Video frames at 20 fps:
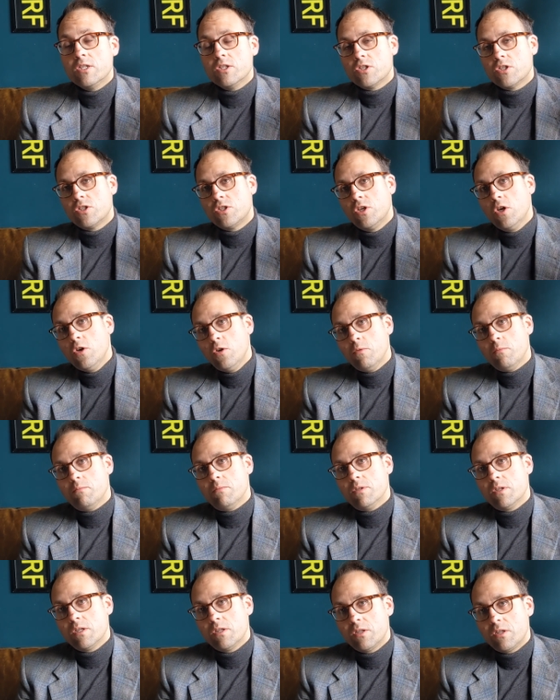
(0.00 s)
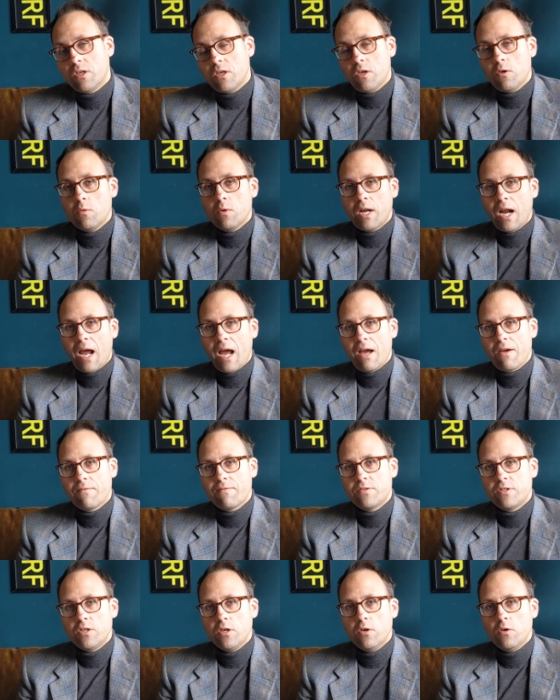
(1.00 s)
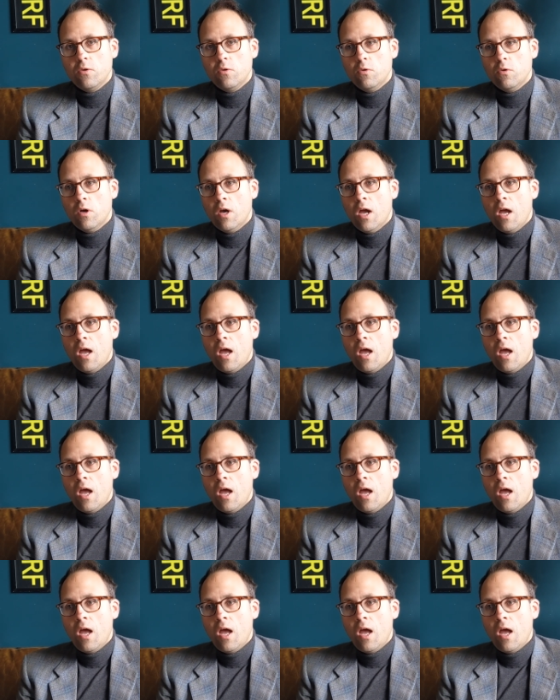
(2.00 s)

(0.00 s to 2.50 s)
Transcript: assumed that you would have to